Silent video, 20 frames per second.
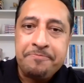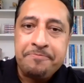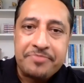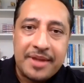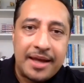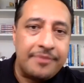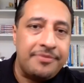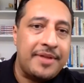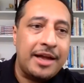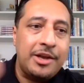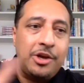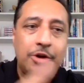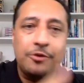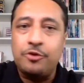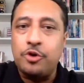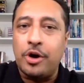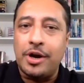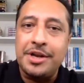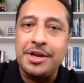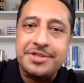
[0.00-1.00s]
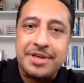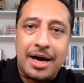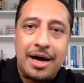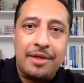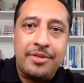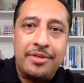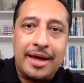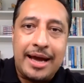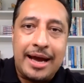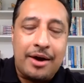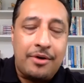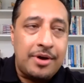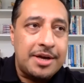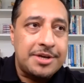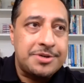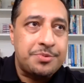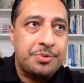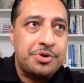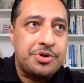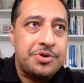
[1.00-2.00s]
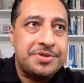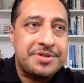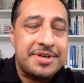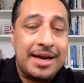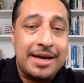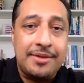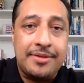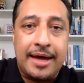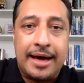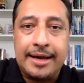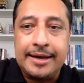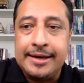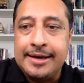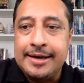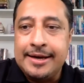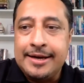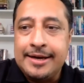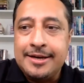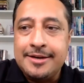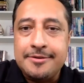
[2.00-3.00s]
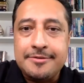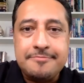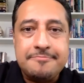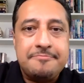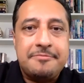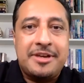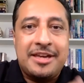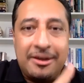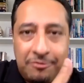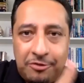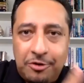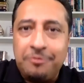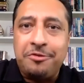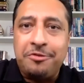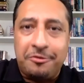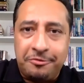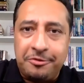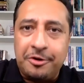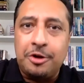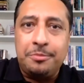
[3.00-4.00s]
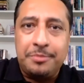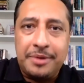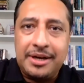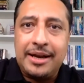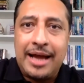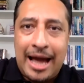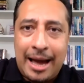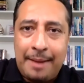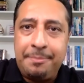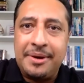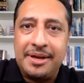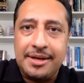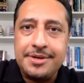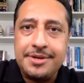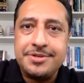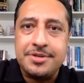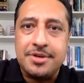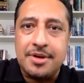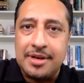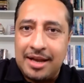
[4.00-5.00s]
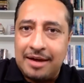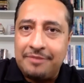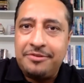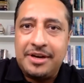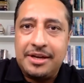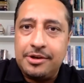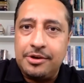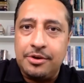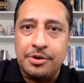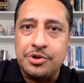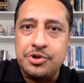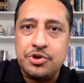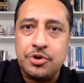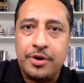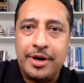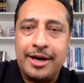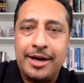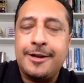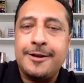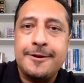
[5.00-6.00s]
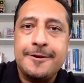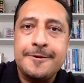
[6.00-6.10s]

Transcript: And then you've gone into other areas. Would you say that give you fulfillment, happiness? You love it? You enjoy it?